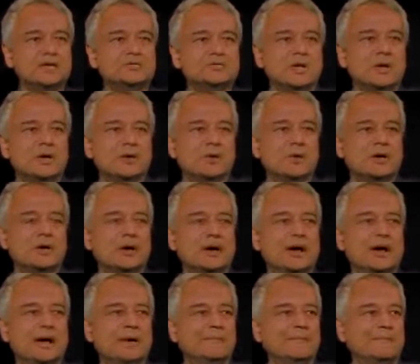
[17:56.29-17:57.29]
So
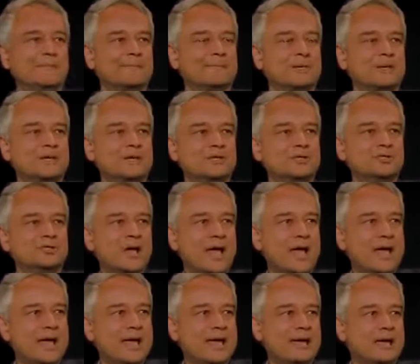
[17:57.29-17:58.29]

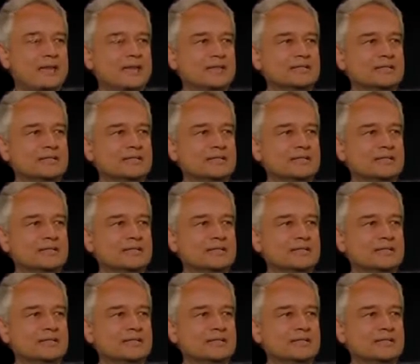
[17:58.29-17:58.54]
J